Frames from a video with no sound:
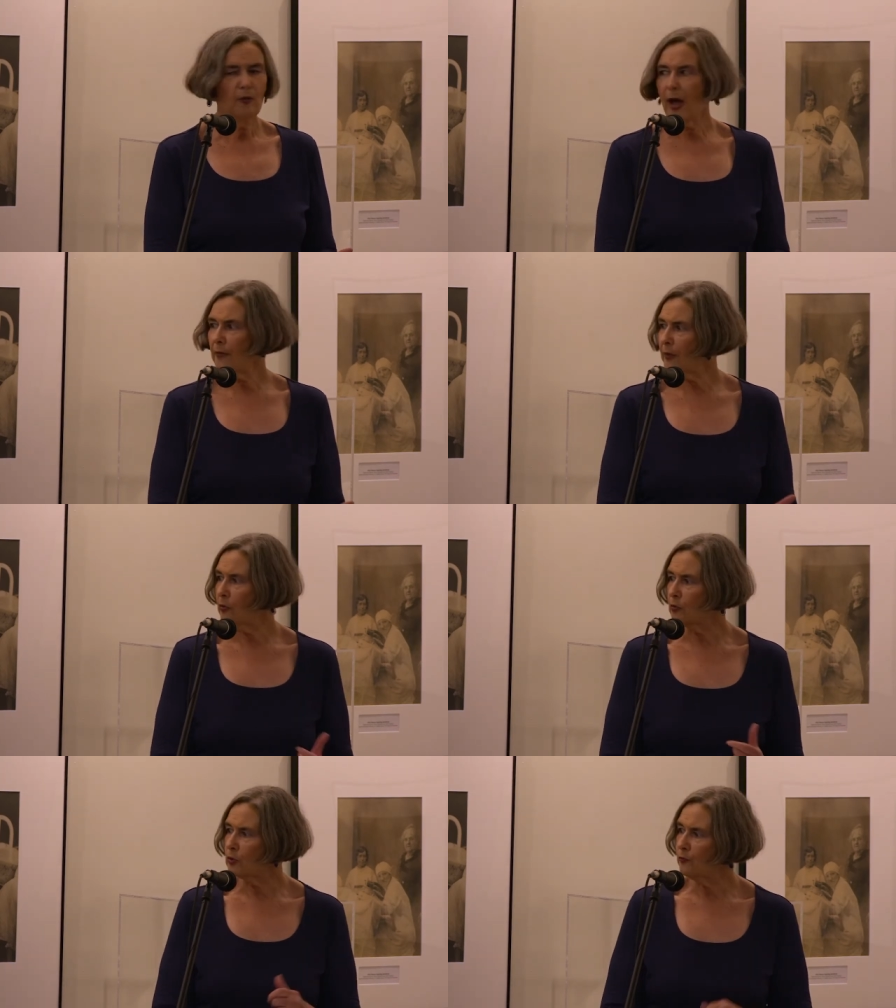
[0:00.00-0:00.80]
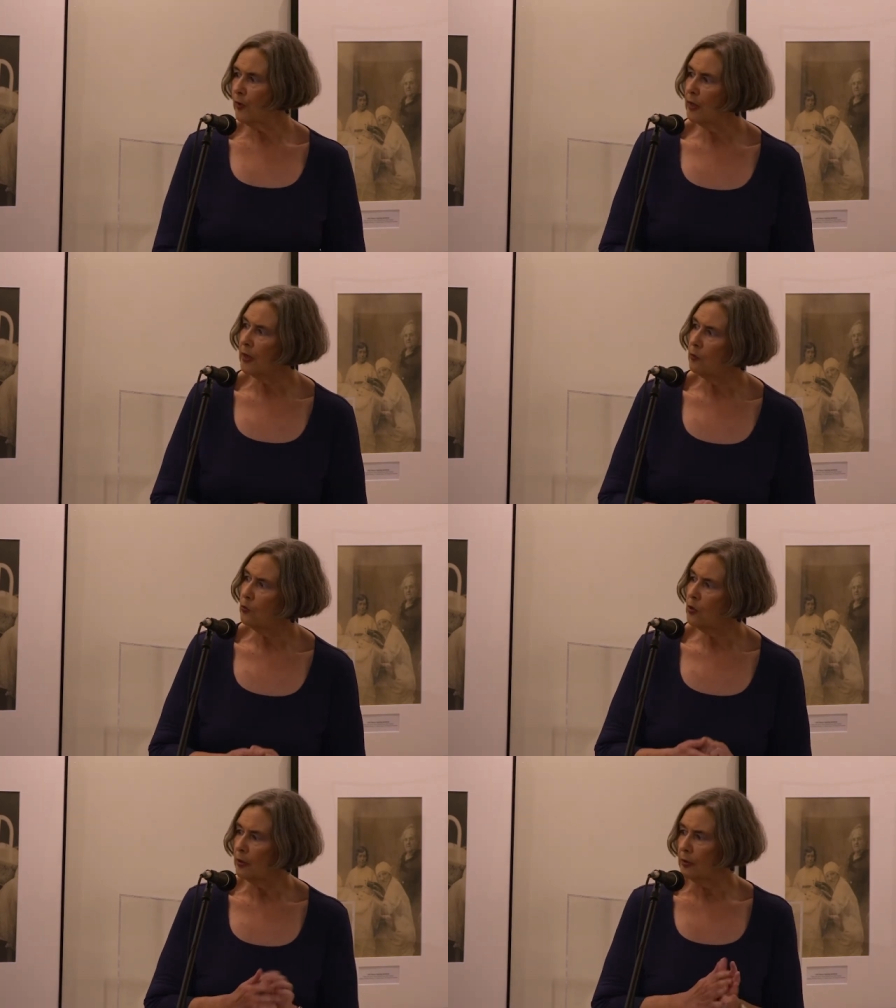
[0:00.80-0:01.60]
I thought it was funny
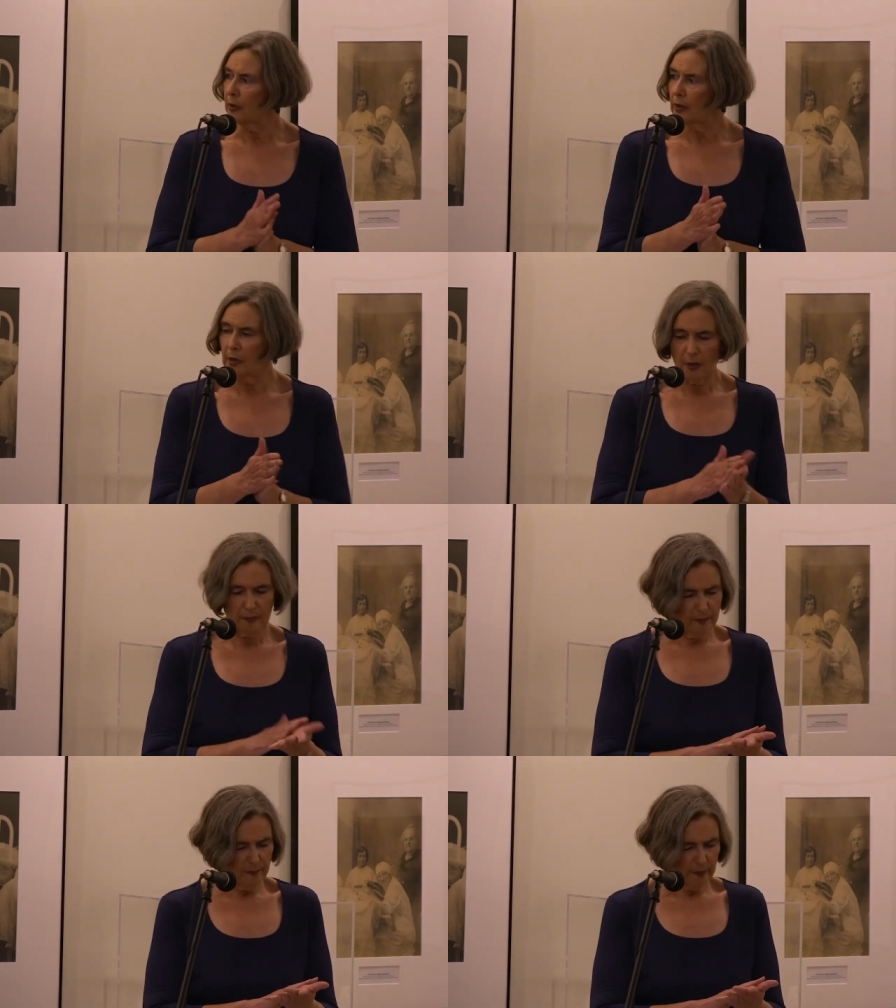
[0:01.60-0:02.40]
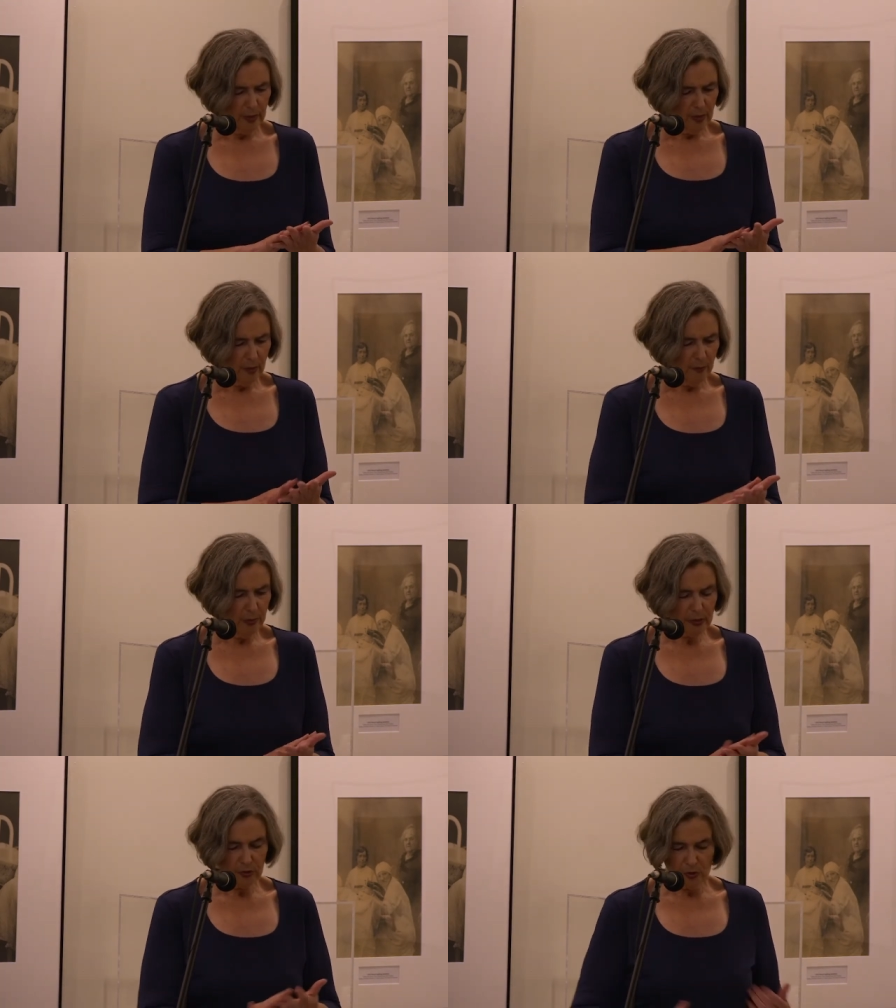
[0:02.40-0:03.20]
in one of the
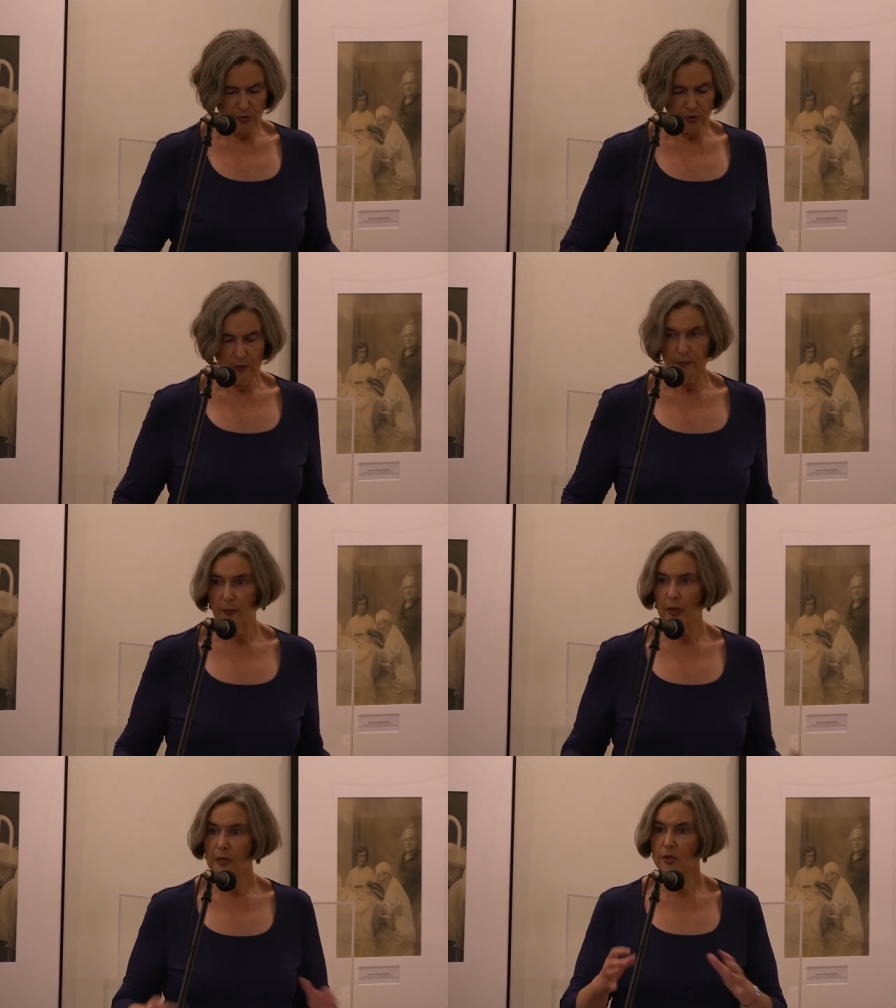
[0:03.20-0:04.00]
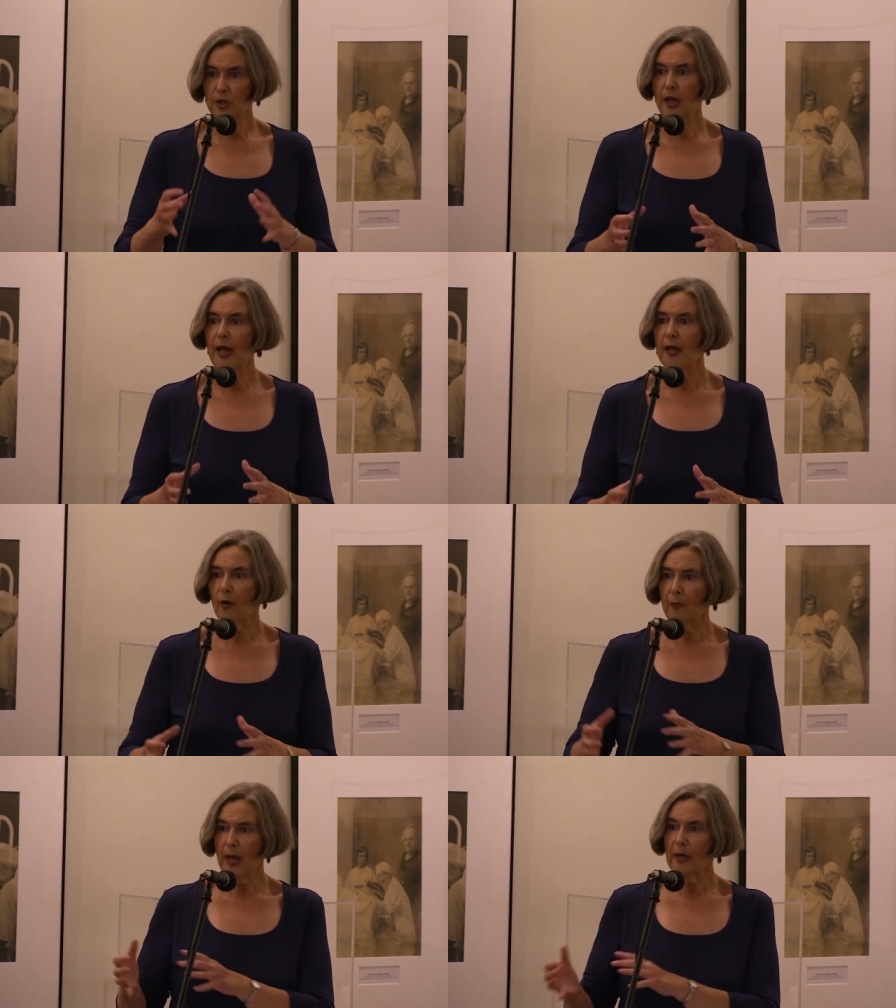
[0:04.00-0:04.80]
pictures of each
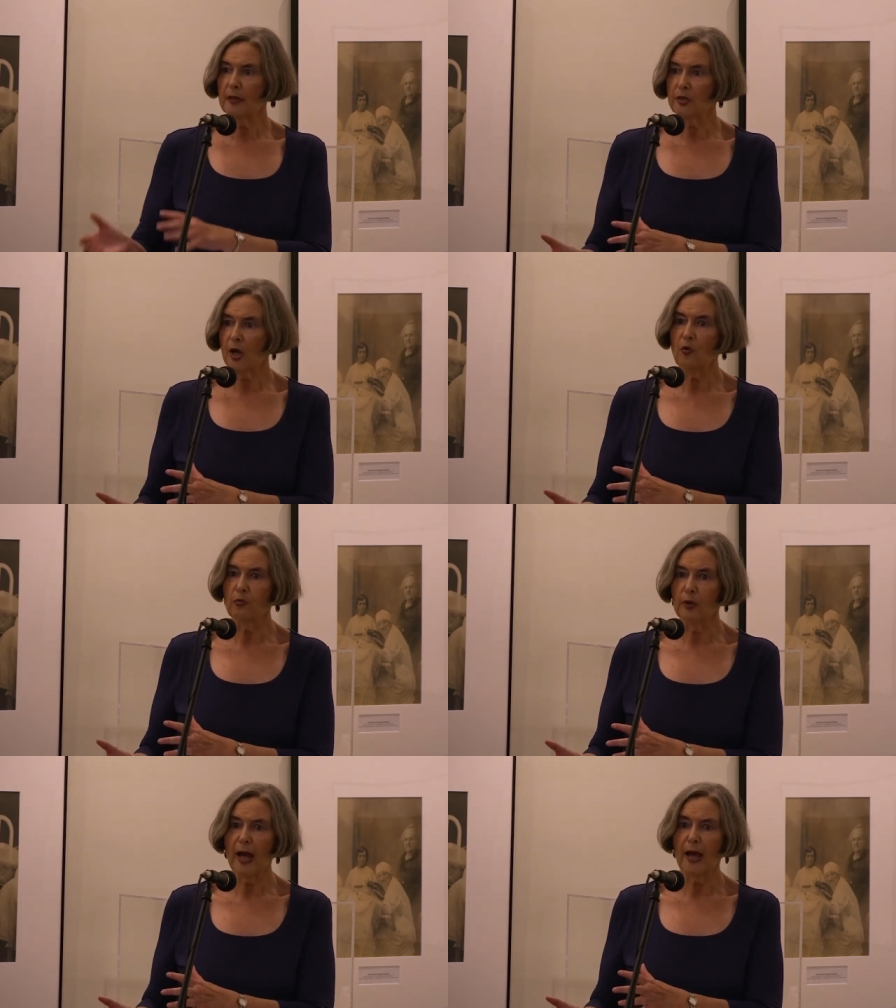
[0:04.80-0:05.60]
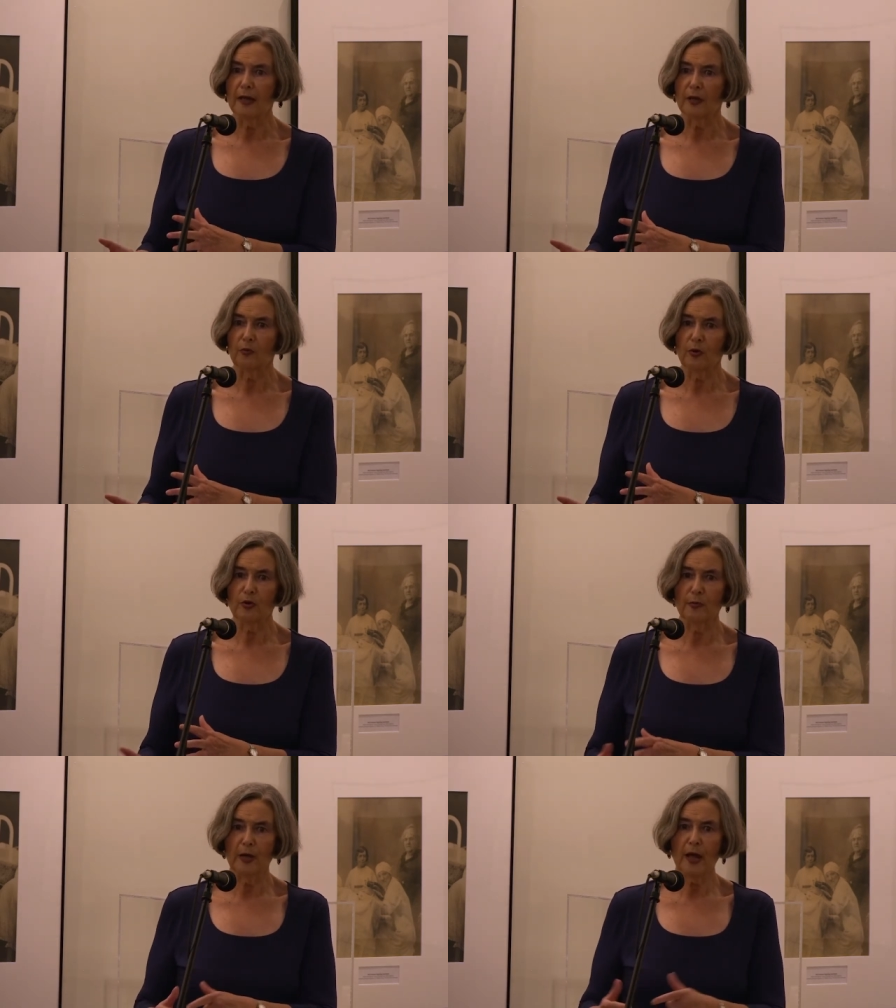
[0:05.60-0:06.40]
camp had its own dining
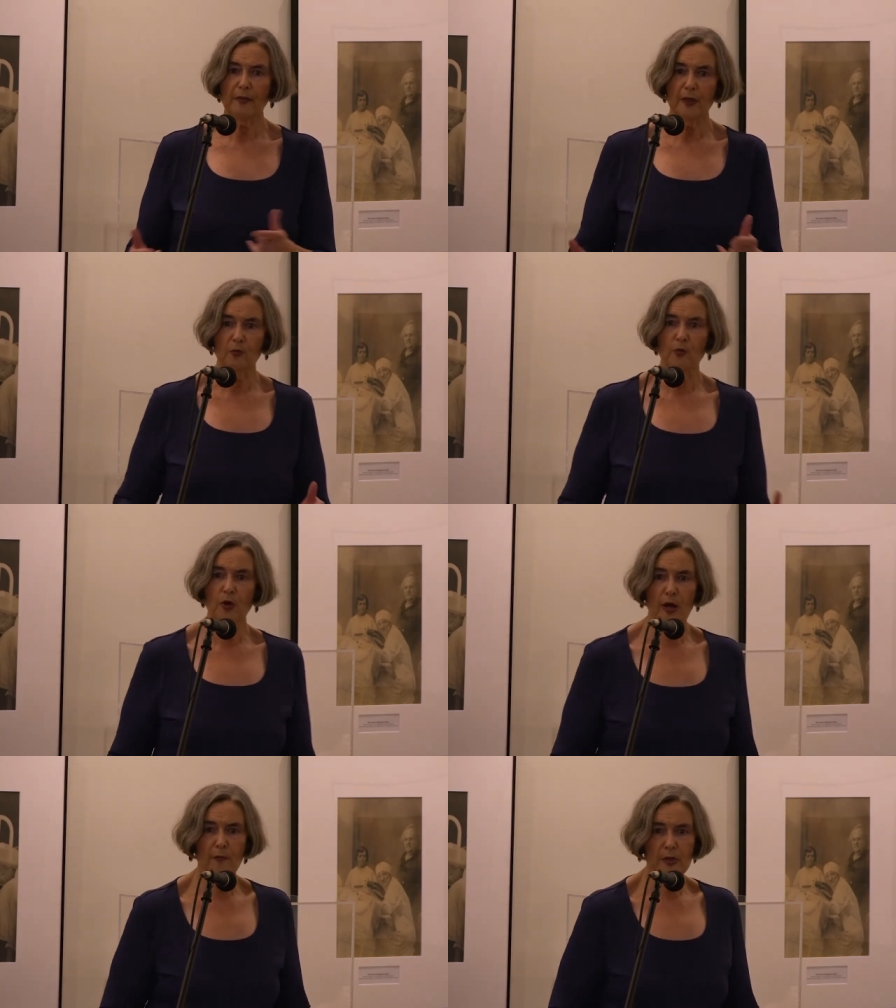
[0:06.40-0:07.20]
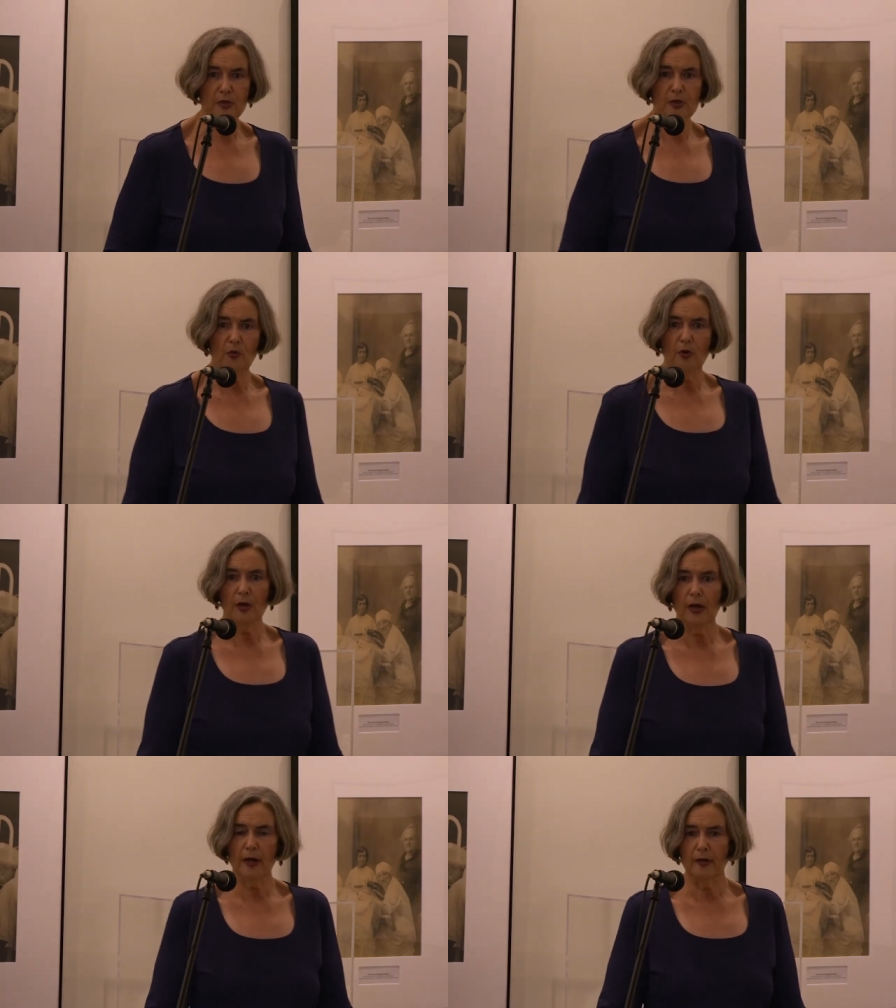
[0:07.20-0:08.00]
room, and I think one of them is so
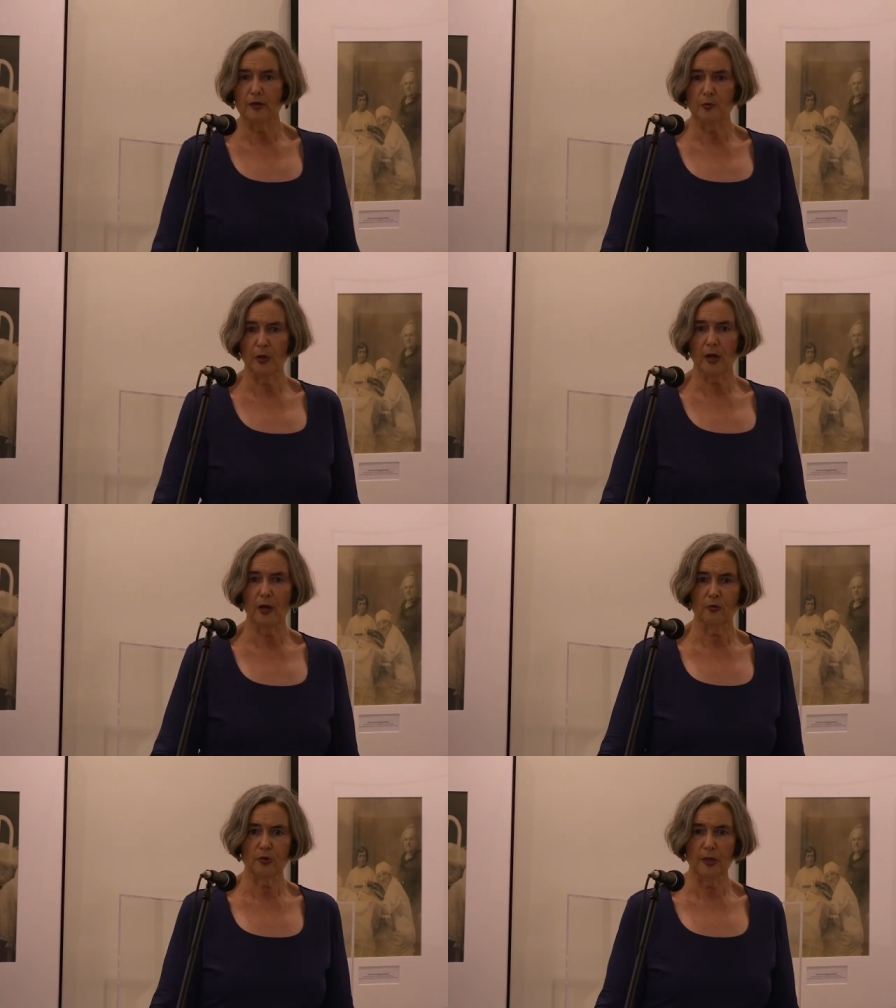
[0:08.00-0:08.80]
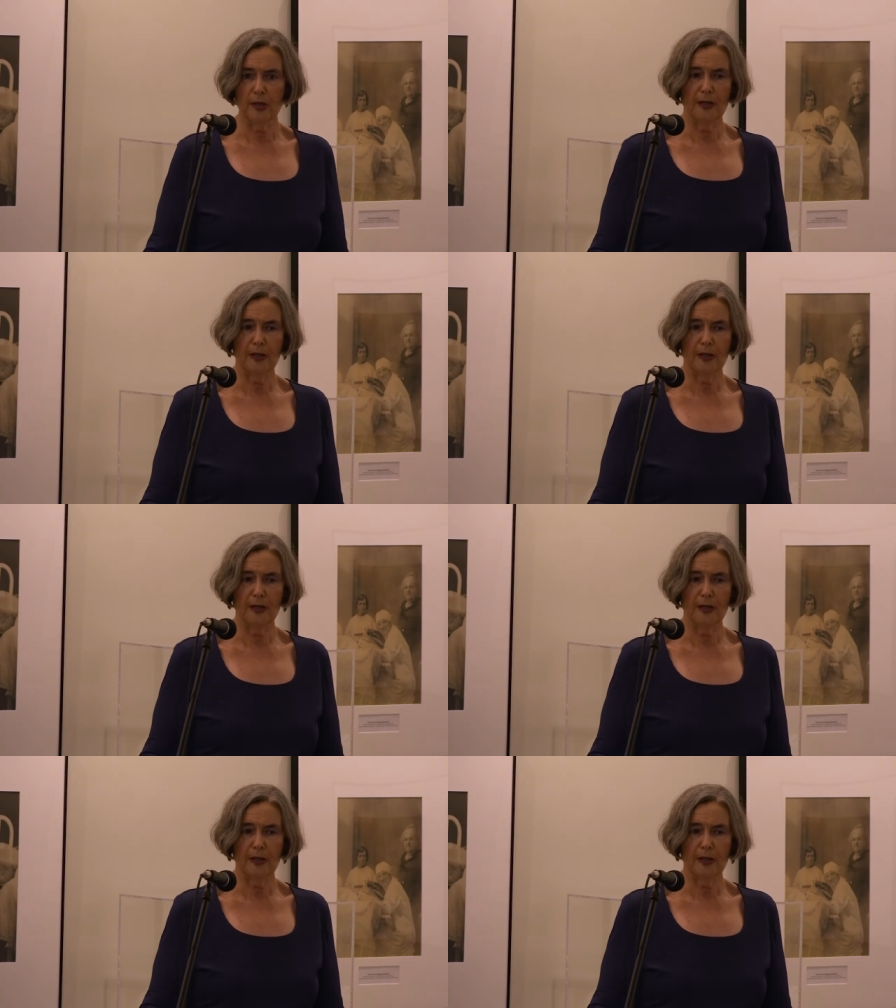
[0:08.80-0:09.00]
hilarious because